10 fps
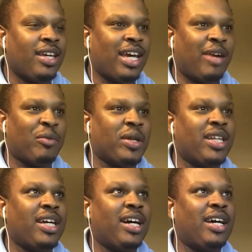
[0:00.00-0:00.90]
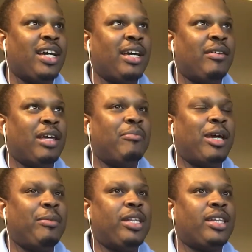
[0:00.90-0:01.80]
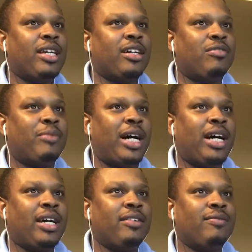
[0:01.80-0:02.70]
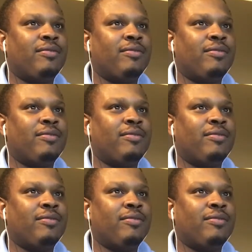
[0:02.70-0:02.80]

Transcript: And really, it made me think of my